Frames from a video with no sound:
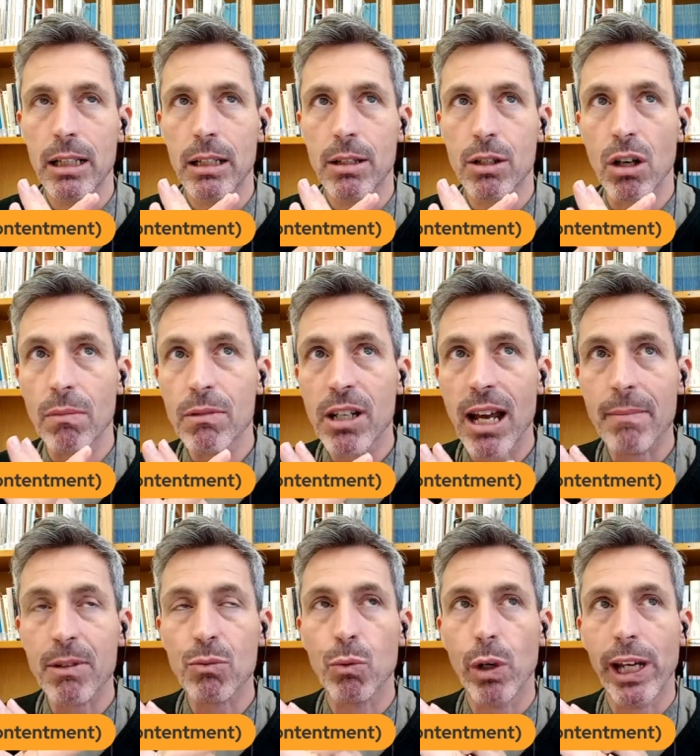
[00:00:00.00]

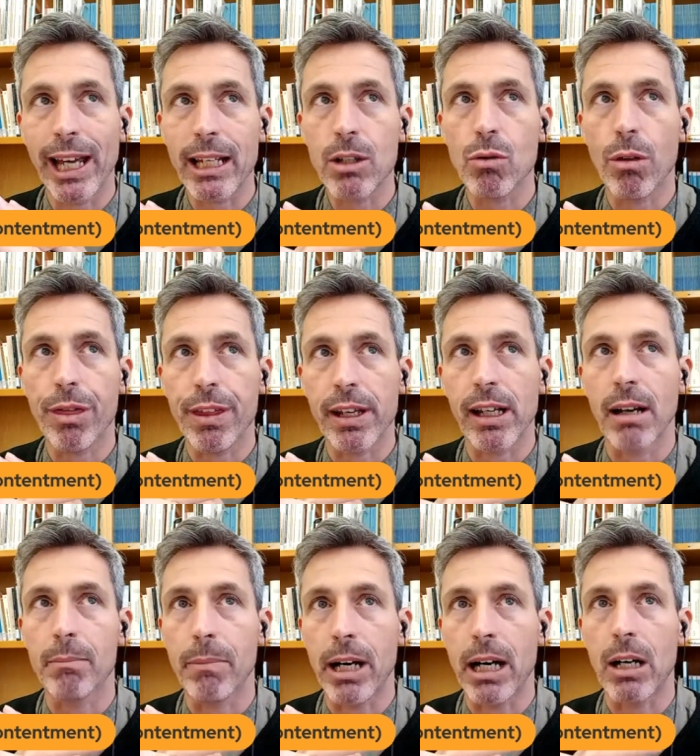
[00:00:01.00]
sometimes we get to think
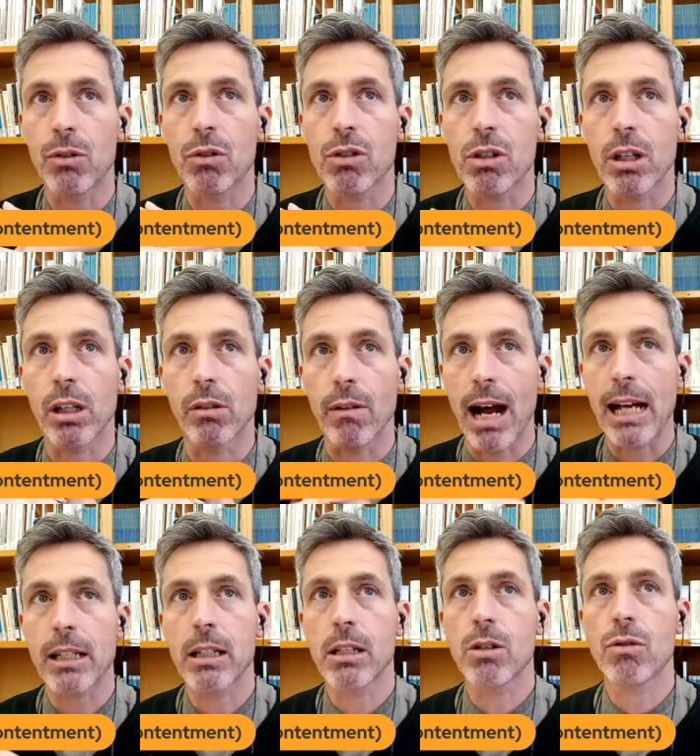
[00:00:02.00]
about
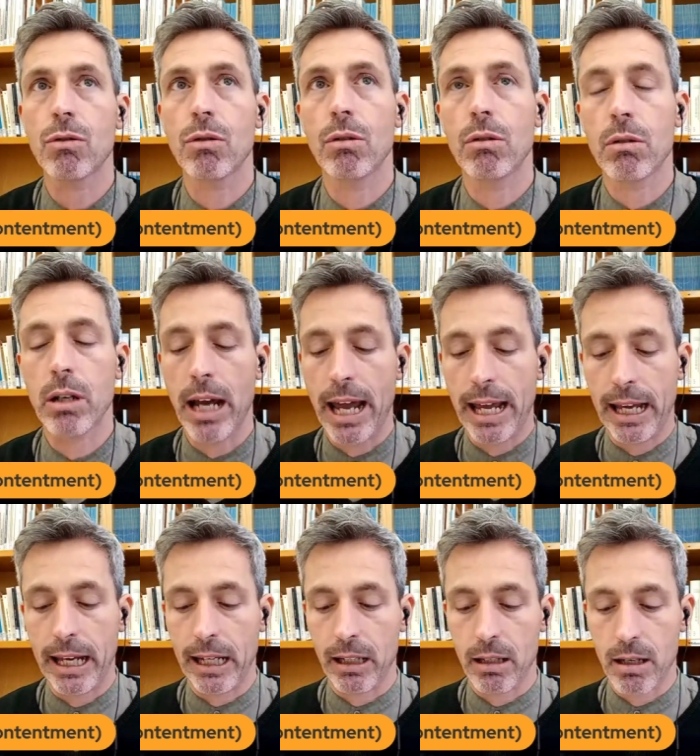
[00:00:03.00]
gratitude
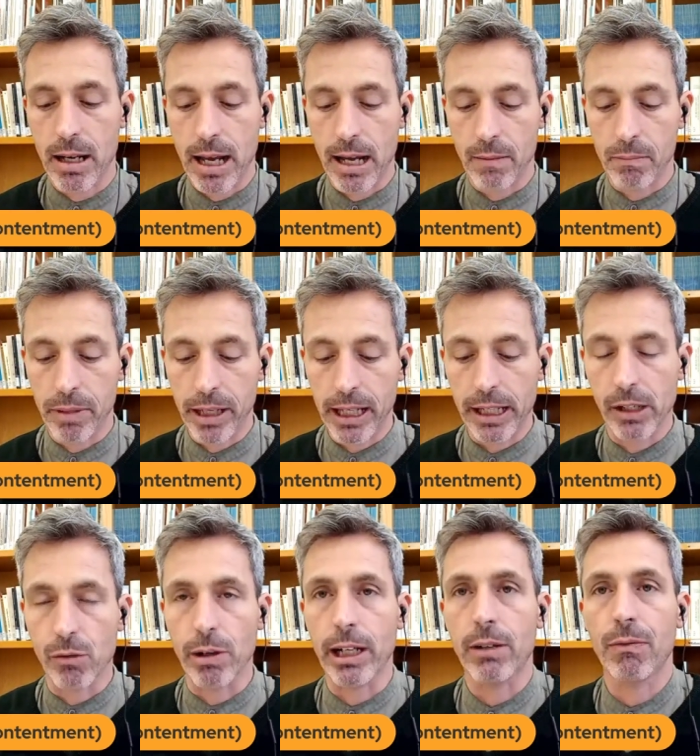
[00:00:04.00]
and and being
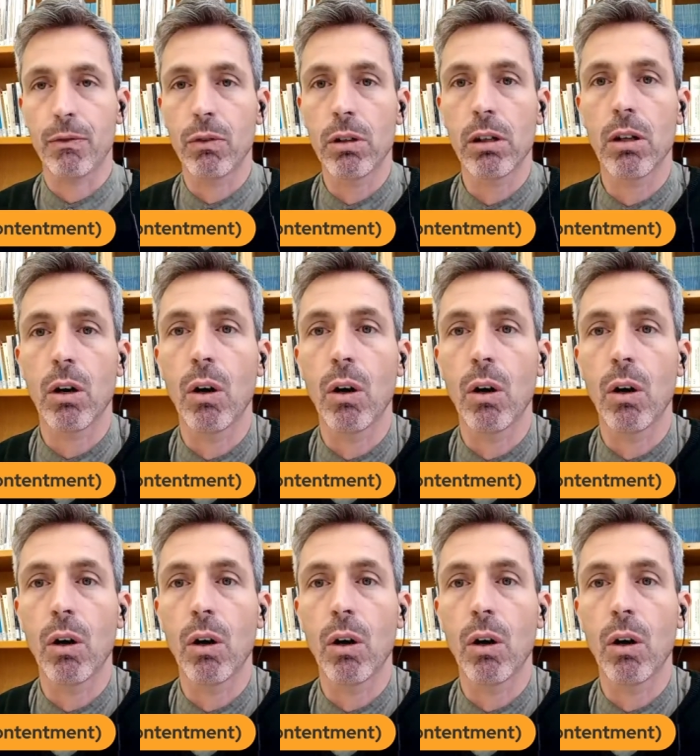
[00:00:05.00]
grateful